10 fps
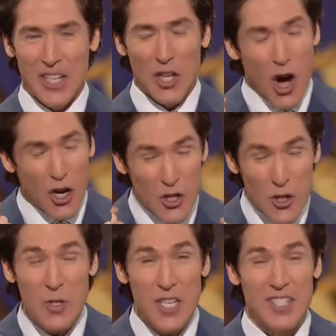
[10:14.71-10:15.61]
God
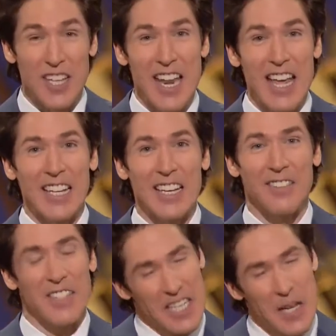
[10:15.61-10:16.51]
uses the
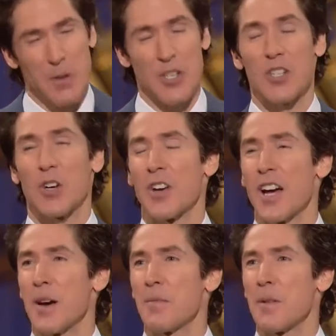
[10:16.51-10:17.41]
negative to keep us stirred
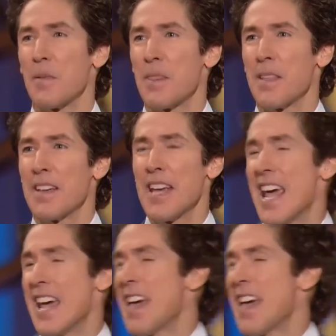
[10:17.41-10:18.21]
up. And